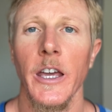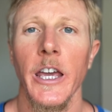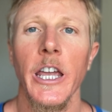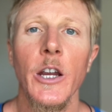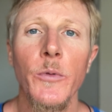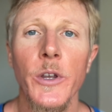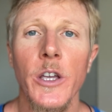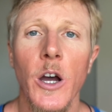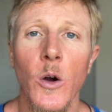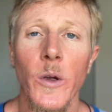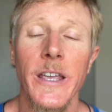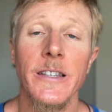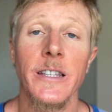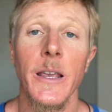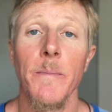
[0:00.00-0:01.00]
Here We Go
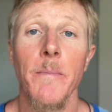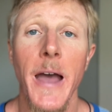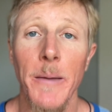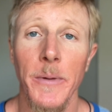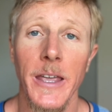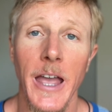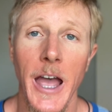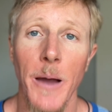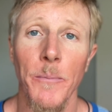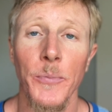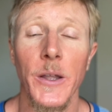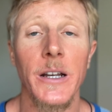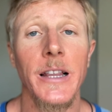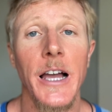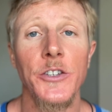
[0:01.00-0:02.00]
is a mapping app
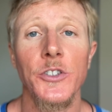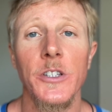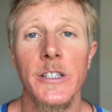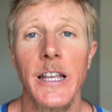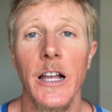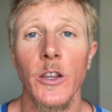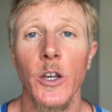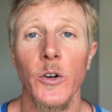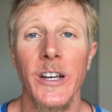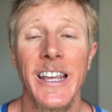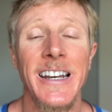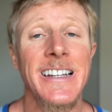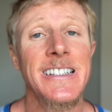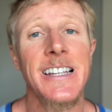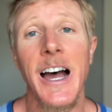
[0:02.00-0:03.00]
that allows you to download
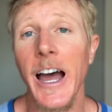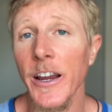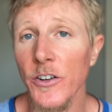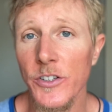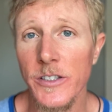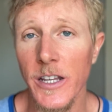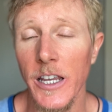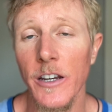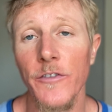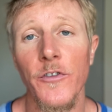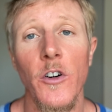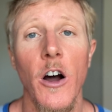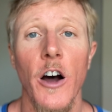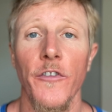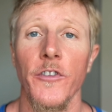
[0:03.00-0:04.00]
an entire state
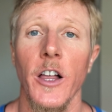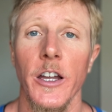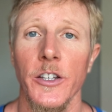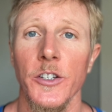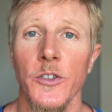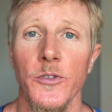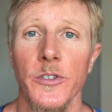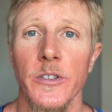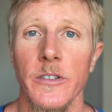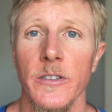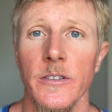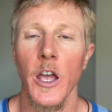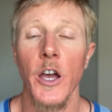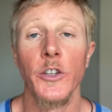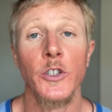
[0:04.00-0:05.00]
for offline use.
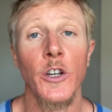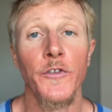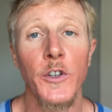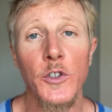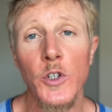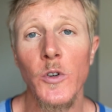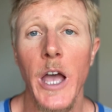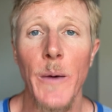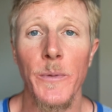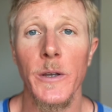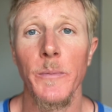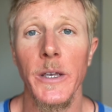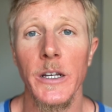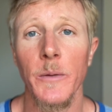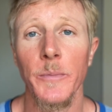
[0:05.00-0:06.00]
So if you do happen to
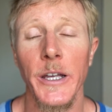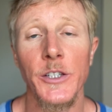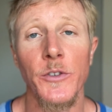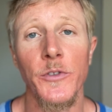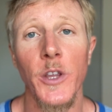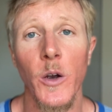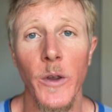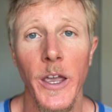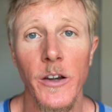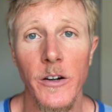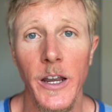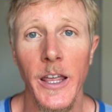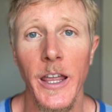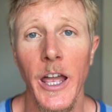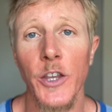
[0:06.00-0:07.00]
be in a place with no
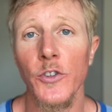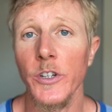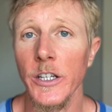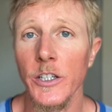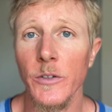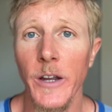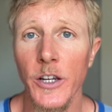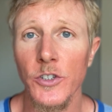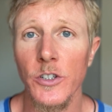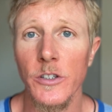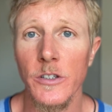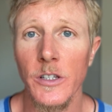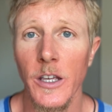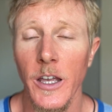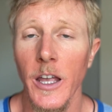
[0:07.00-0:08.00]
internet and you need
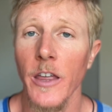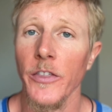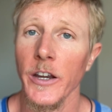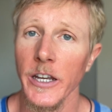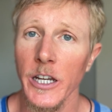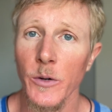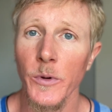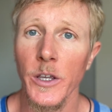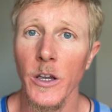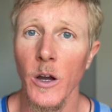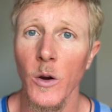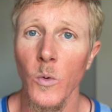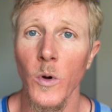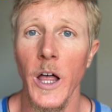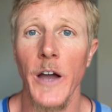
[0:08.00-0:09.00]
directions, then Here We
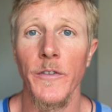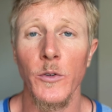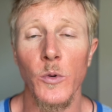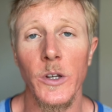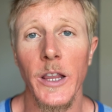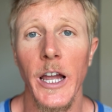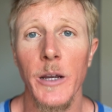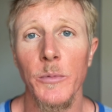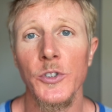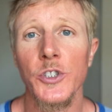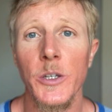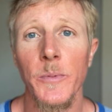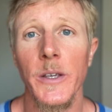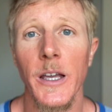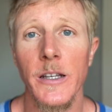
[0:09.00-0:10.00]
Go will have a reliable
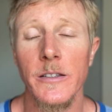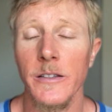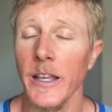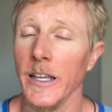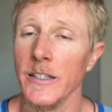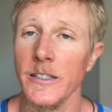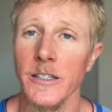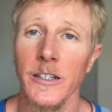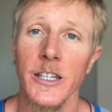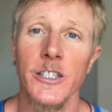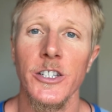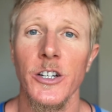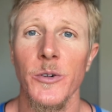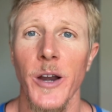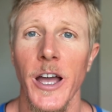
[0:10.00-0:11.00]
GPS that can still
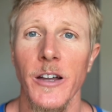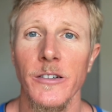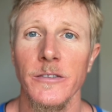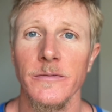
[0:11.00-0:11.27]
get you around.